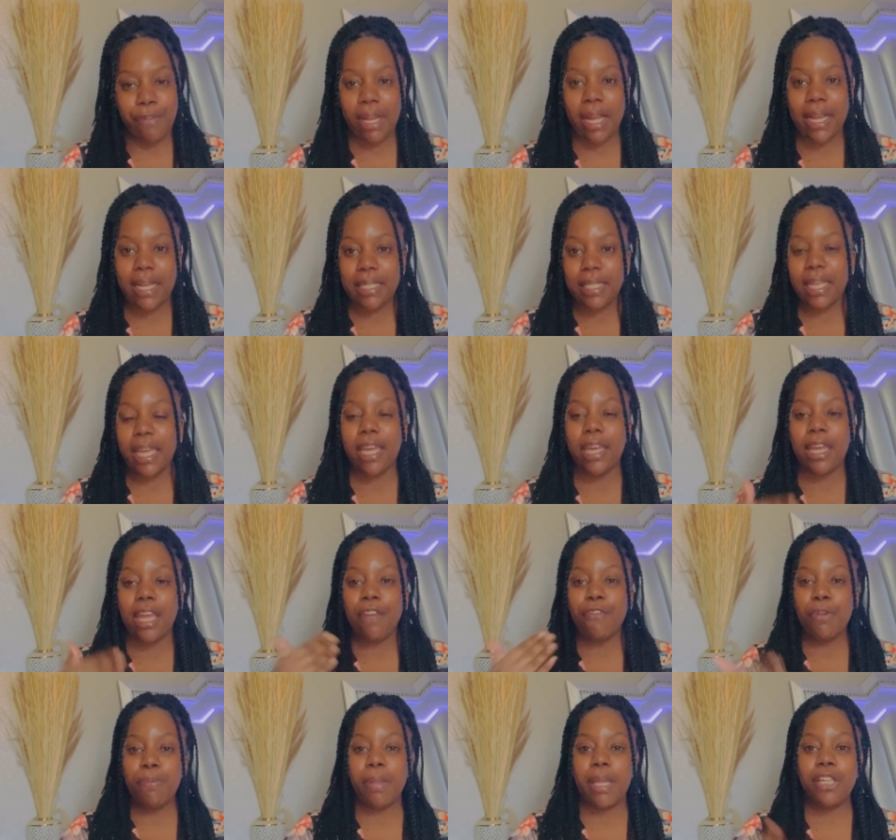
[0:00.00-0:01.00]
like i said
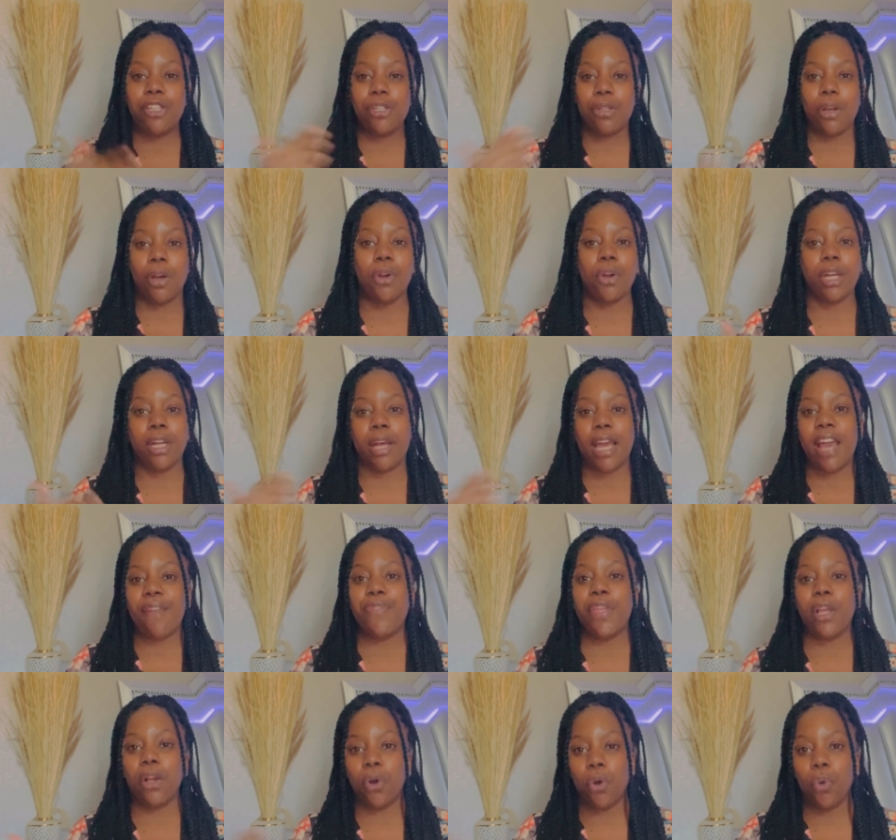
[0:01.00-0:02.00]
every place you go gonna have
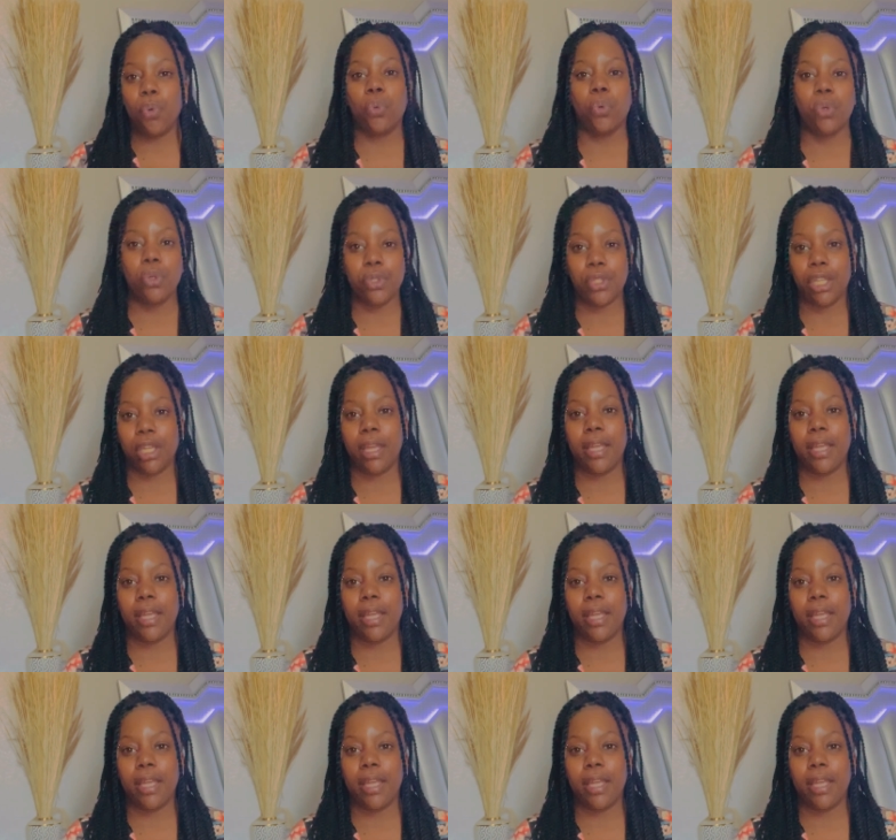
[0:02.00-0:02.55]
their own rules and,